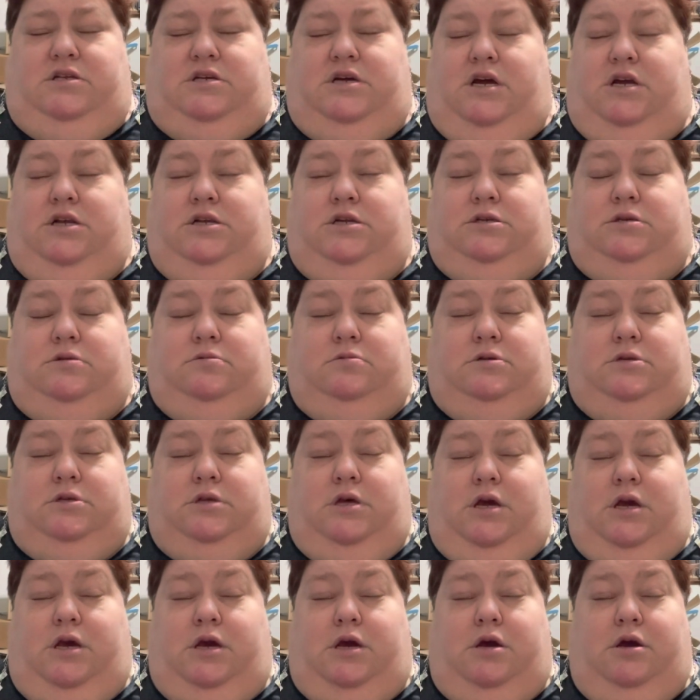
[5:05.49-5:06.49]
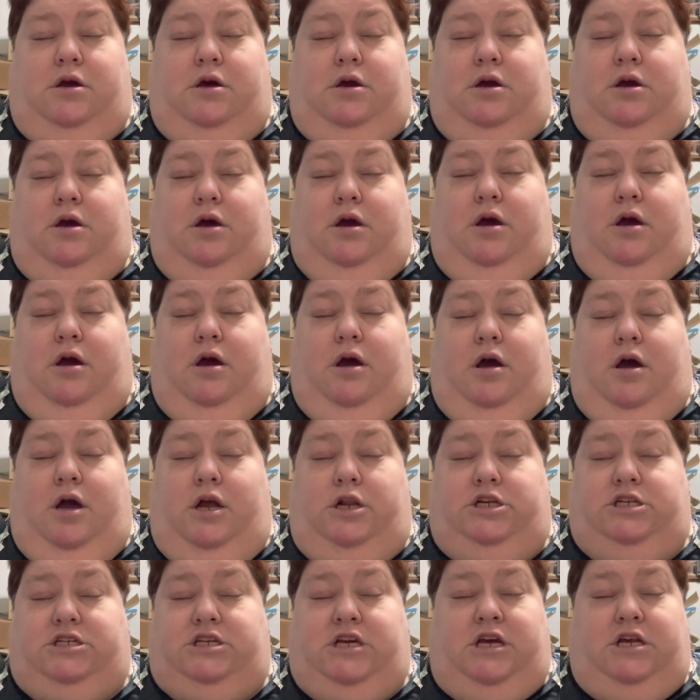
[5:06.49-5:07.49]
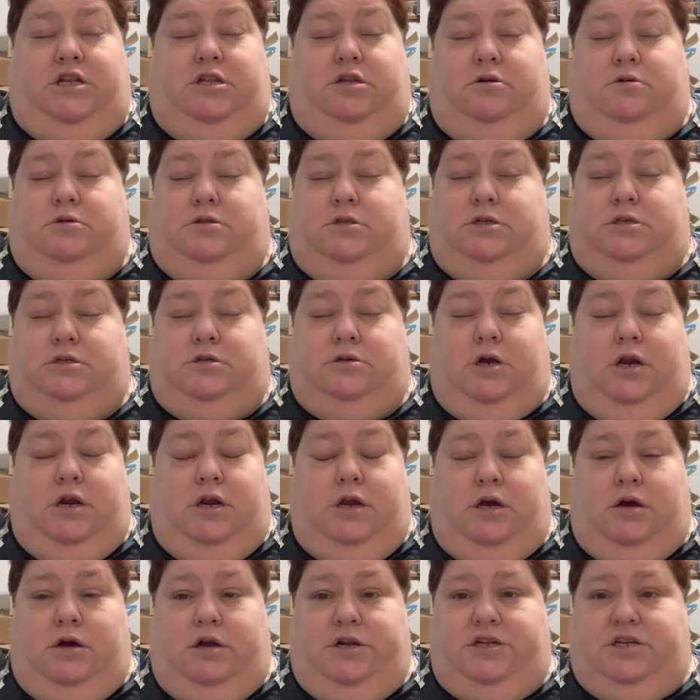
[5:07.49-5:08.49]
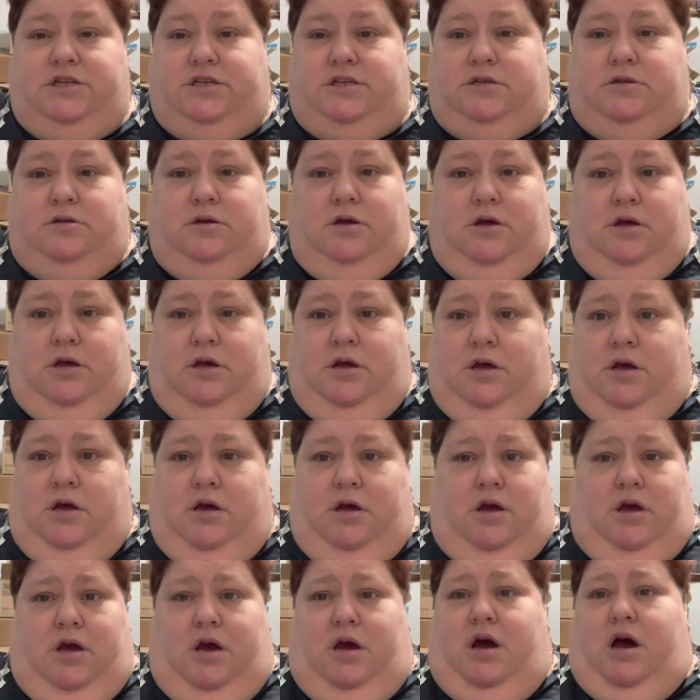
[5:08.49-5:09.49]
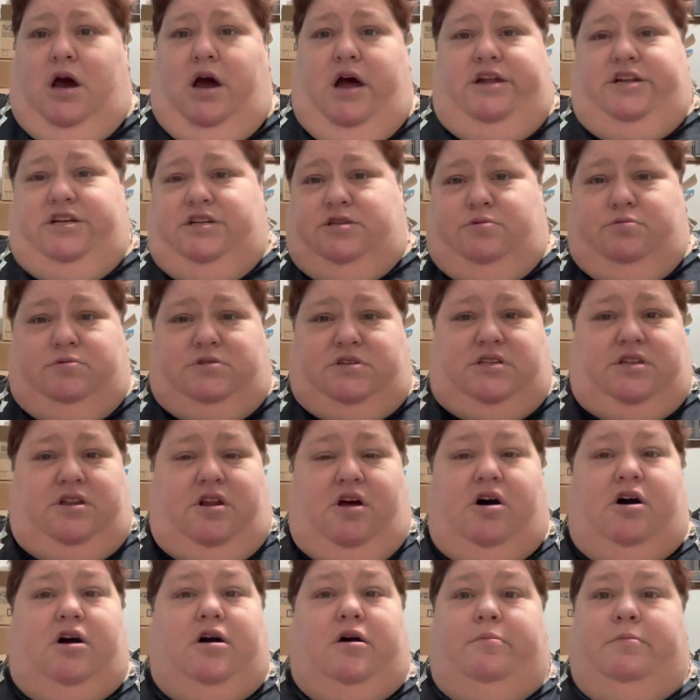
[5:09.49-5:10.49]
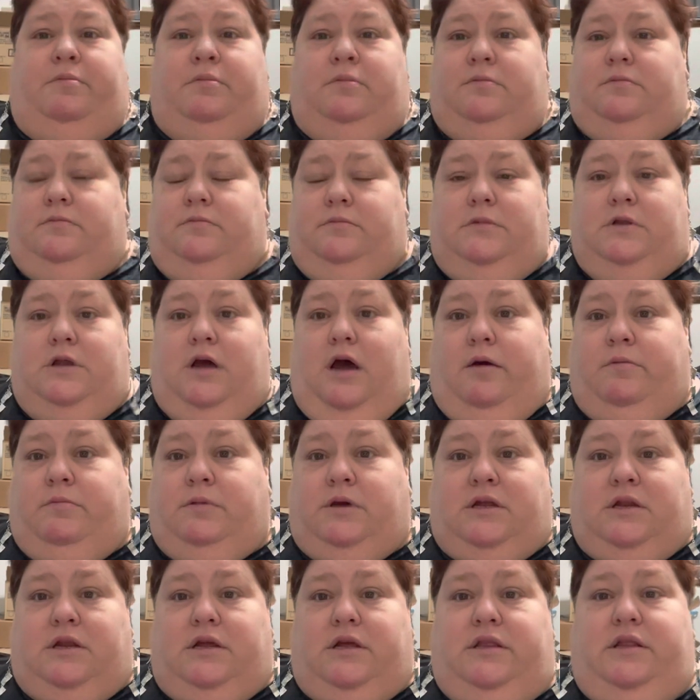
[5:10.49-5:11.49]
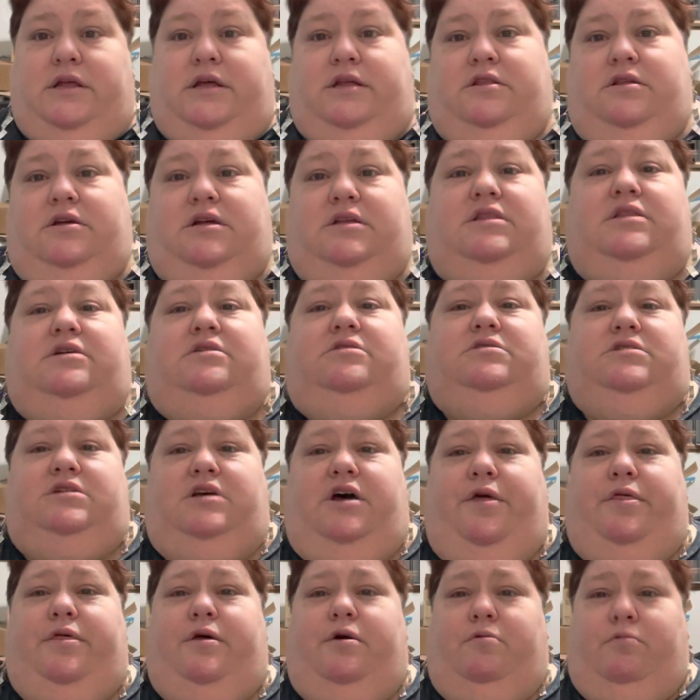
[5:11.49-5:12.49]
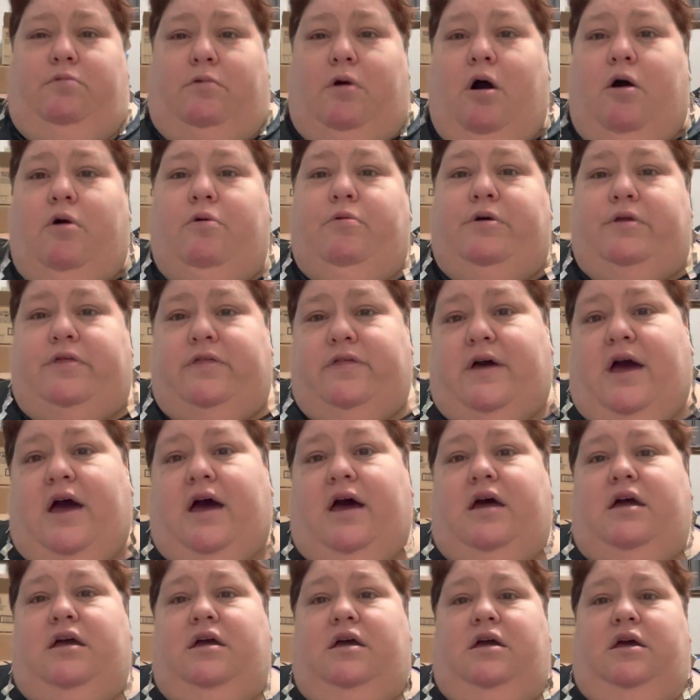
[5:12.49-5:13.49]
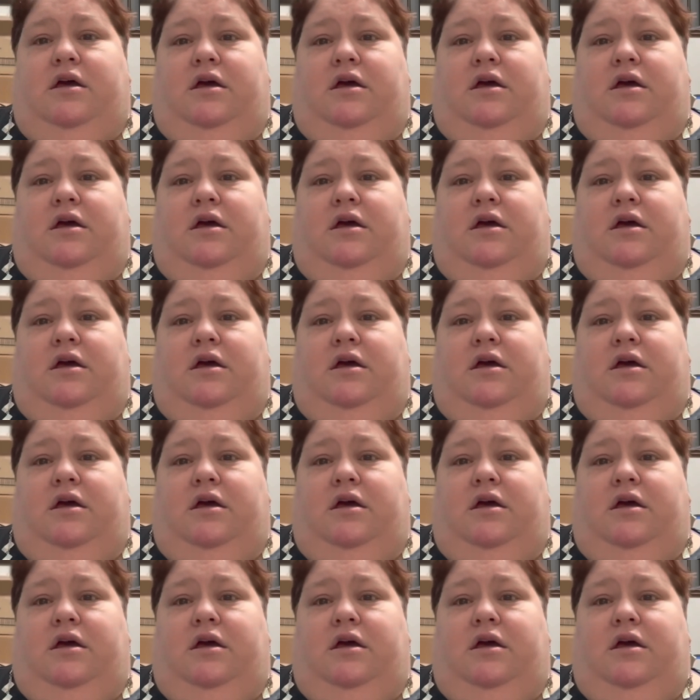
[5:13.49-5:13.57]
I just was like, I just can't deal with this right now. I just was numb. I mean, and there's nothing wrong with that.